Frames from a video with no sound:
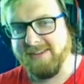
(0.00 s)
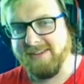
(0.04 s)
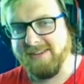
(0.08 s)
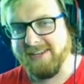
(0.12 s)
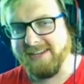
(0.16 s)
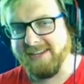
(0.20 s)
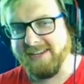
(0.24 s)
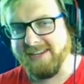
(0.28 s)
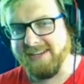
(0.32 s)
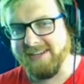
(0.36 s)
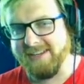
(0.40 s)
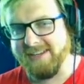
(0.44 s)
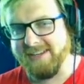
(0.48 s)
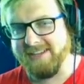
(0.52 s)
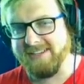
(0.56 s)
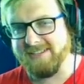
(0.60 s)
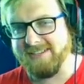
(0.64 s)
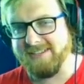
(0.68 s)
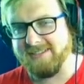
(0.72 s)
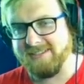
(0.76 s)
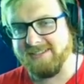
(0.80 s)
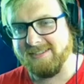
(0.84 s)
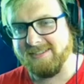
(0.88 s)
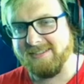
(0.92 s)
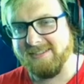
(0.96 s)
It
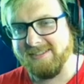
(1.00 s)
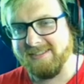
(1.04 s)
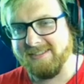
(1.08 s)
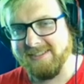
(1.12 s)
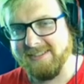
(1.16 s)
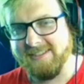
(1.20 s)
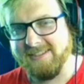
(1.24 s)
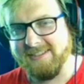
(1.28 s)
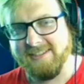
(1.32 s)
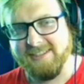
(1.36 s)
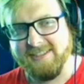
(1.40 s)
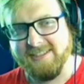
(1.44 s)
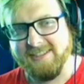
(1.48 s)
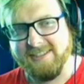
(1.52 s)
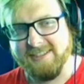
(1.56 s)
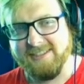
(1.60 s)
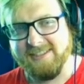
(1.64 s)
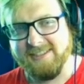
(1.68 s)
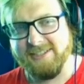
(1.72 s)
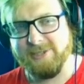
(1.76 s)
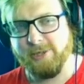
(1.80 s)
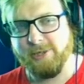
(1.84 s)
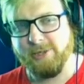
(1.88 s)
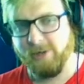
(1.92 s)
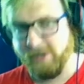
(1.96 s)
is. The
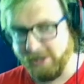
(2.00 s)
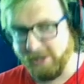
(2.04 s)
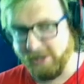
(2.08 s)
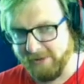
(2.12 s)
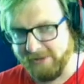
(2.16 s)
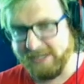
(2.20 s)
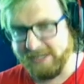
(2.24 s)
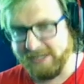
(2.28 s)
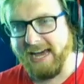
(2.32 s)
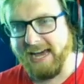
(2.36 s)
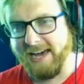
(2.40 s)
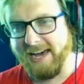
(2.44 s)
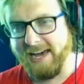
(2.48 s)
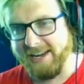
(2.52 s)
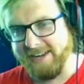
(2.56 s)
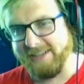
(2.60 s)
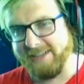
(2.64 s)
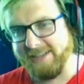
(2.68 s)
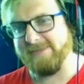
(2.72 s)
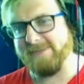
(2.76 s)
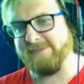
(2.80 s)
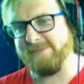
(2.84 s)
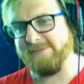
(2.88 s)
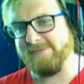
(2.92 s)
Toyota got it.